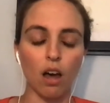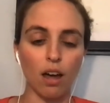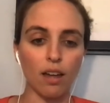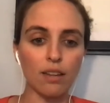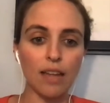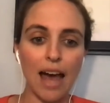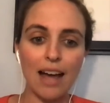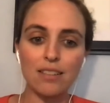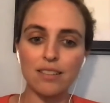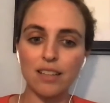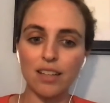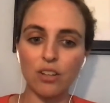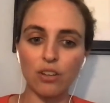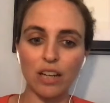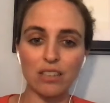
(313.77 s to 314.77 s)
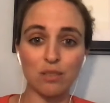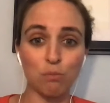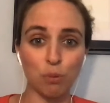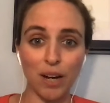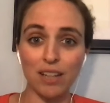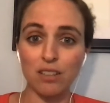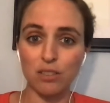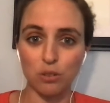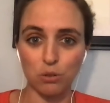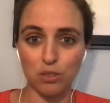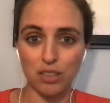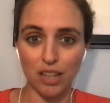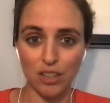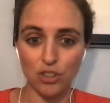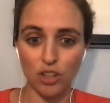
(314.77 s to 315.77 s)
And lastly, you'll get some brand
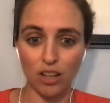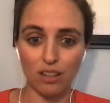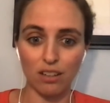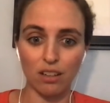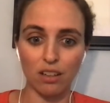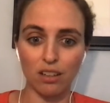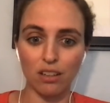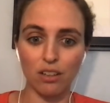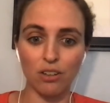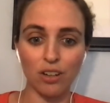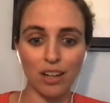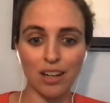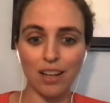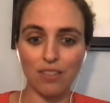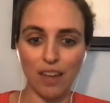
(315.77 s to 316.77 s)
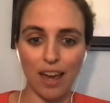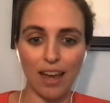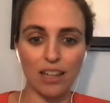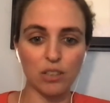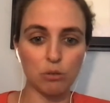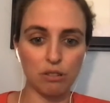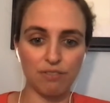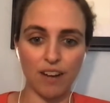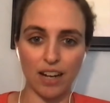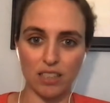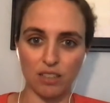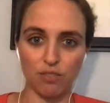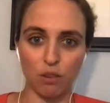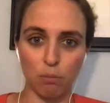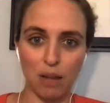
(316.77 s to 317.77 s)
association. You're going to get the halo effect
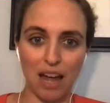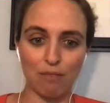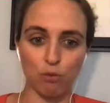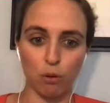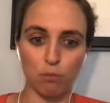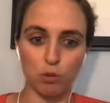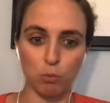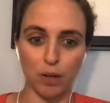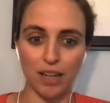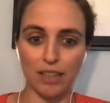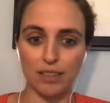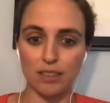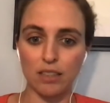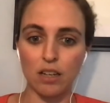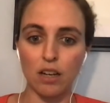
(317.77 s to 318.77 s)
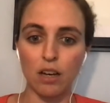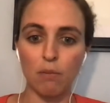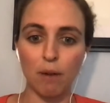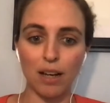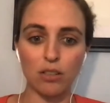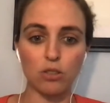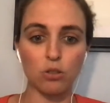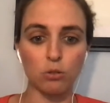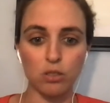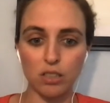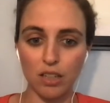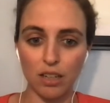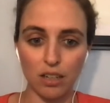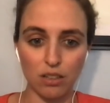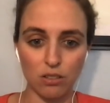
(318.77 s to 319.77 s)
of the platform's brand. By
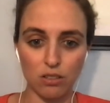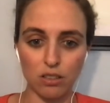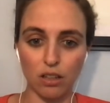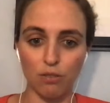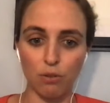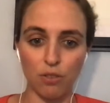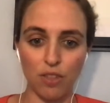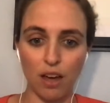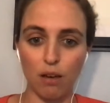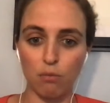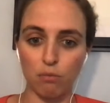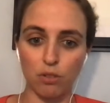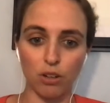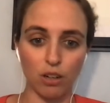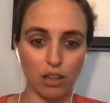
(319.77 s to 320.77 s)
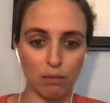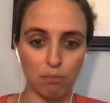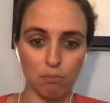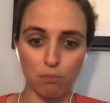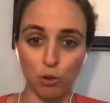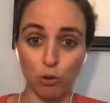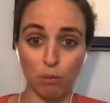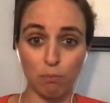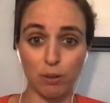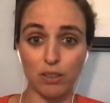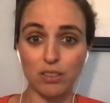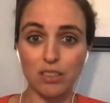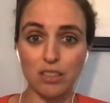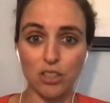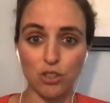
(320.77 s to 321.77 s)
associating yourself with them, you can
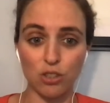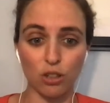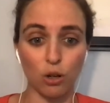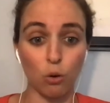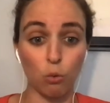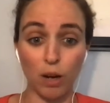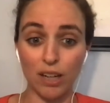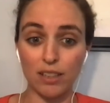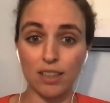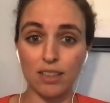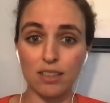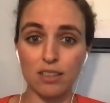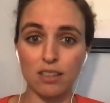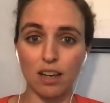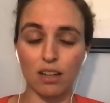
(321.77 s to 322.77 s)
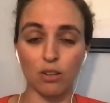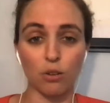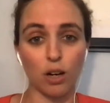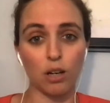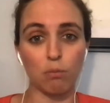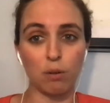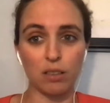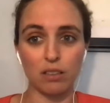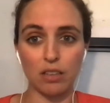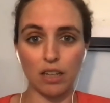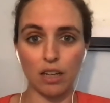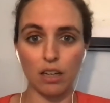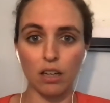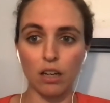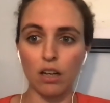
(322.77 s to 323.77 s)
build additional awareness and
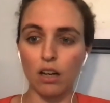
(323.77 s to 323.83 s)
credibility.